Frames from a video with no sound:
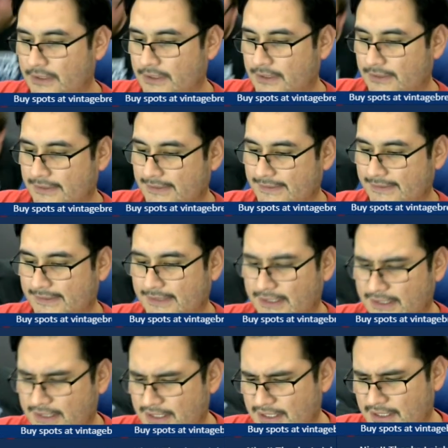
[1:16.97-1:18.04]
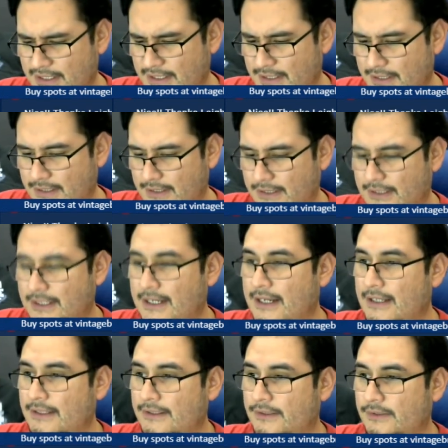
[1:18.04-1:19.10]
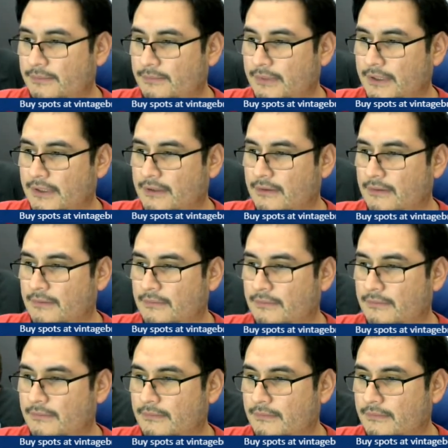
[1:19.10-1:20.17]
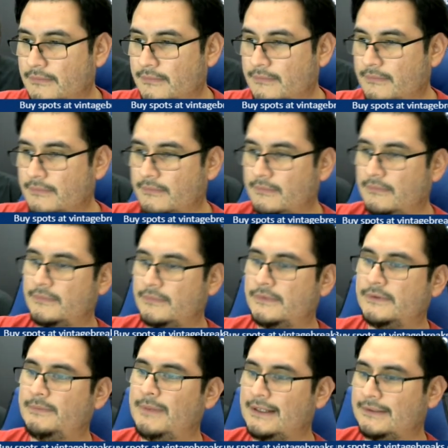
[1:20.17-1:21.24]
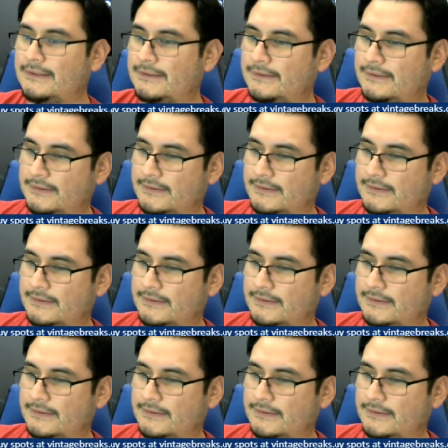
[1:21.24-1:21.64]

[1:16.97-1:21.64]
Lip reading: This is the college pick 'em spots.